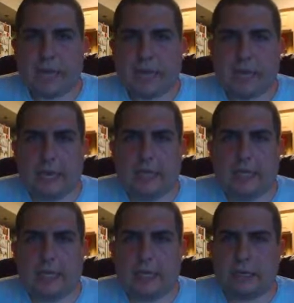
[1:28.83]

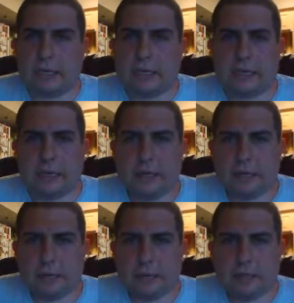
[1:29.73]
And neither
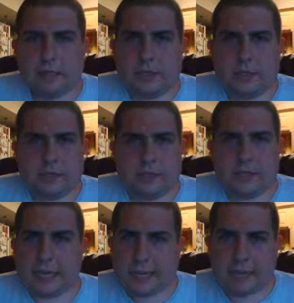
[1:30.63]
was the
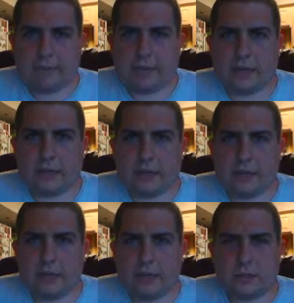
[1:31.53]
second
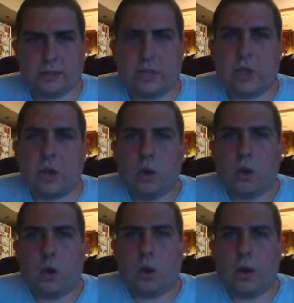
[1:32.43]
Avengers
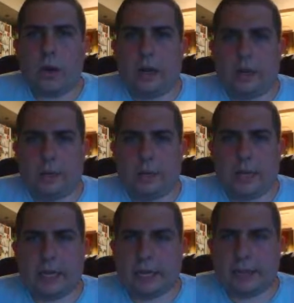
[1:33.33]
or
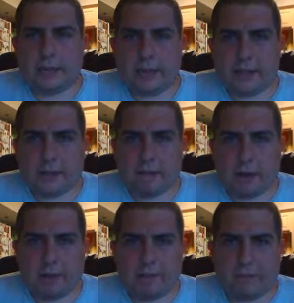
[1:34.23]
any of the other
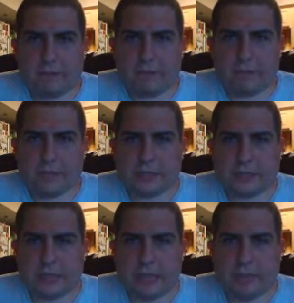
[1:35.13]
Marvel
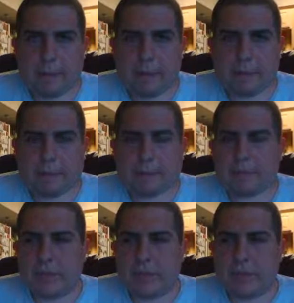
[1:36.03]
movies for that matter.